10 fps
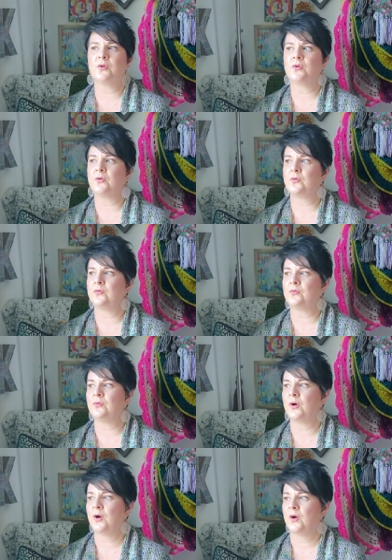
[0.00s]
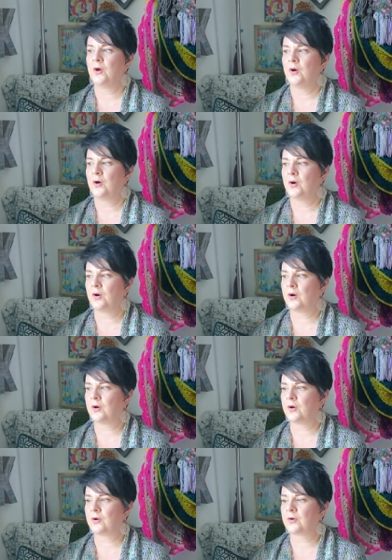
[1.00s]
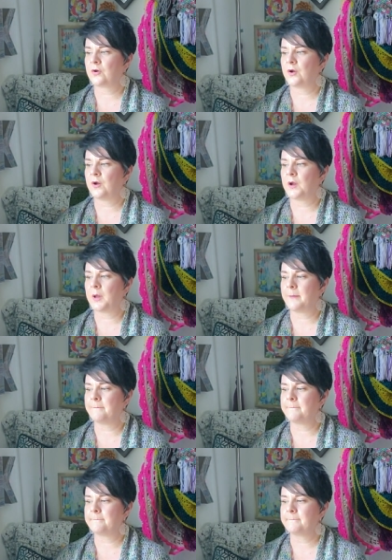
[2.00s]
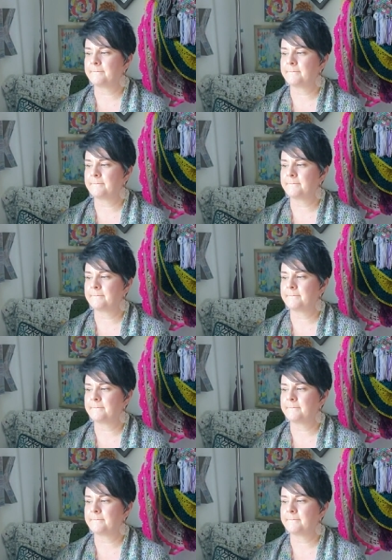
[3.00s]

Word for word: who are um,